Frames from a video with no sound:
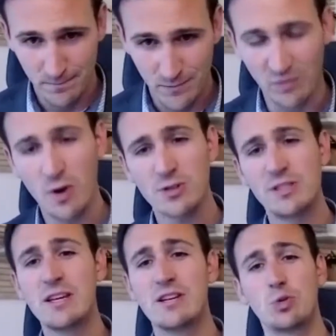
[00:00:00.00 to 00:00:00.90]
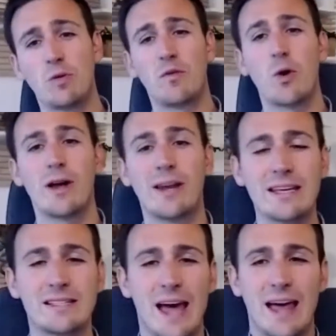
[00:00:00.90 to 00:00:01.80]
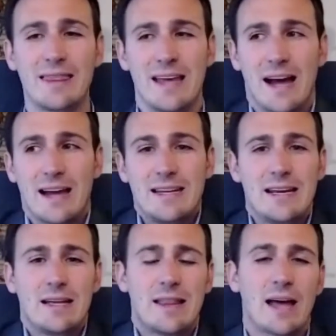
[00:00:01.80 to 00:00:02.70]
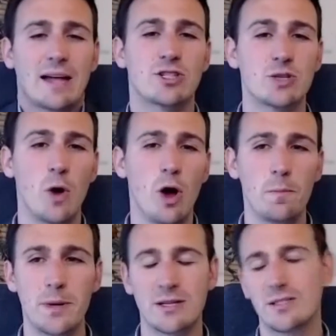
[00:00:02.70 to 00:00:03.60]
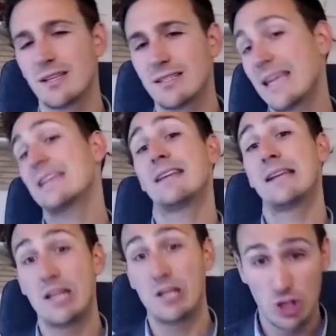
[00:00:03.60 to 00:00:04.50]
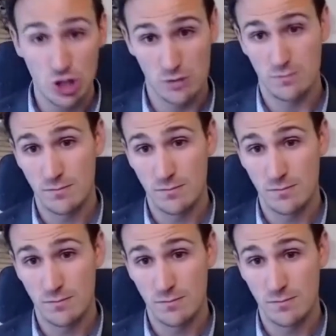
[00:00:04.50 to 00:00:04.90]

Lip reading: The first niche to avoid is that the idea that small business is a niche.